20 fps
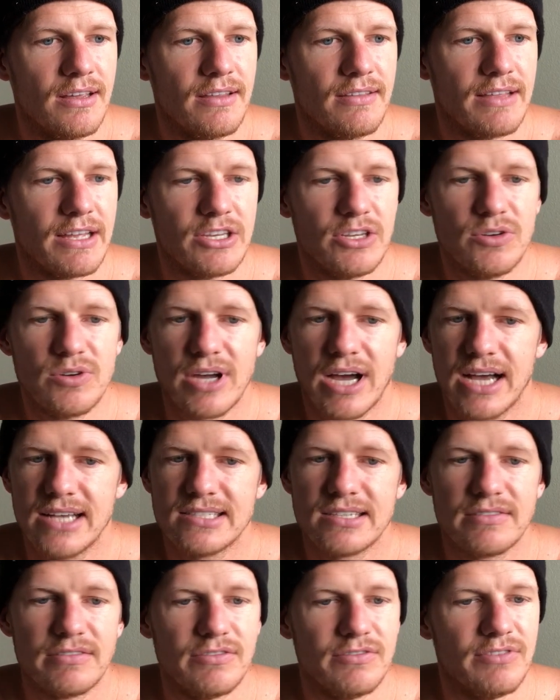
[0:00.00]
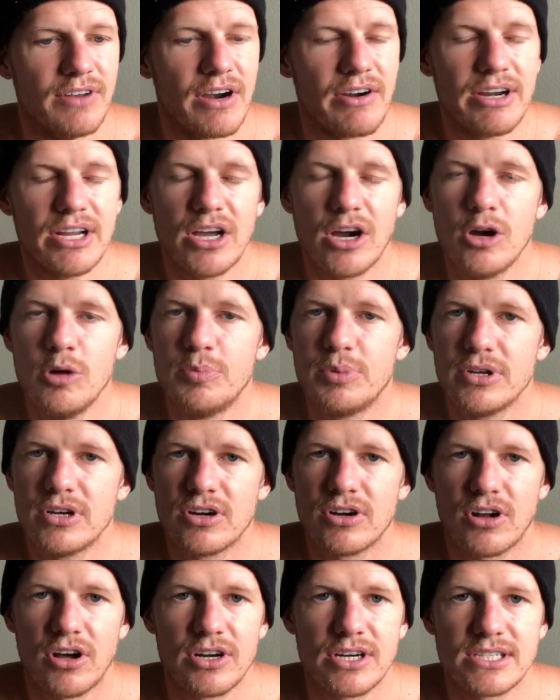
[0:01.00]
that you guys have a very open
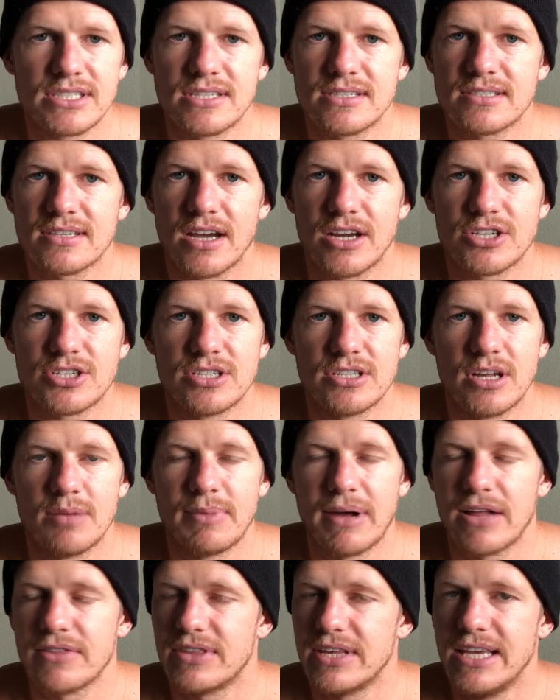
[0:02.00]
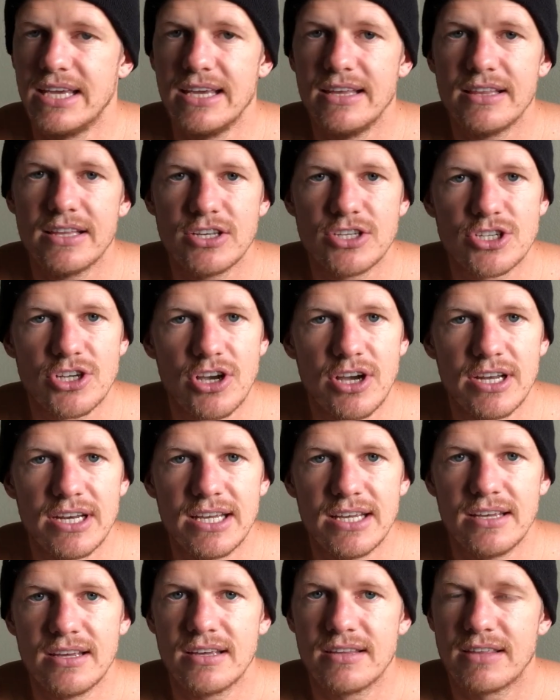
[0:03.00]
and honest discussion about the healing
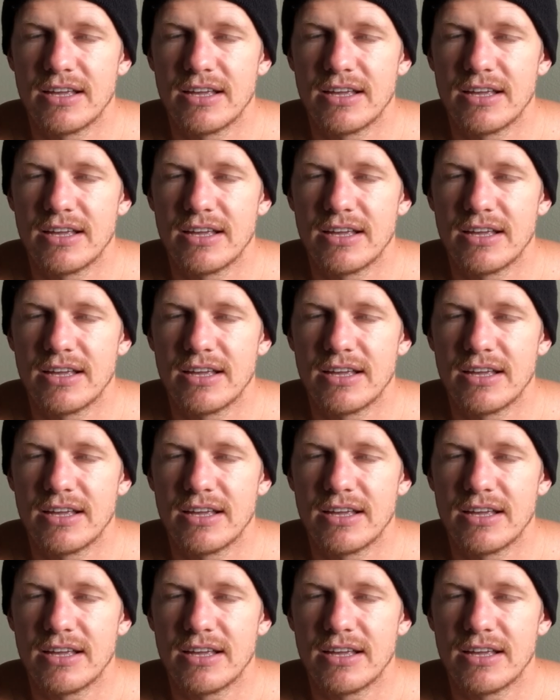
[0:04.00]
journey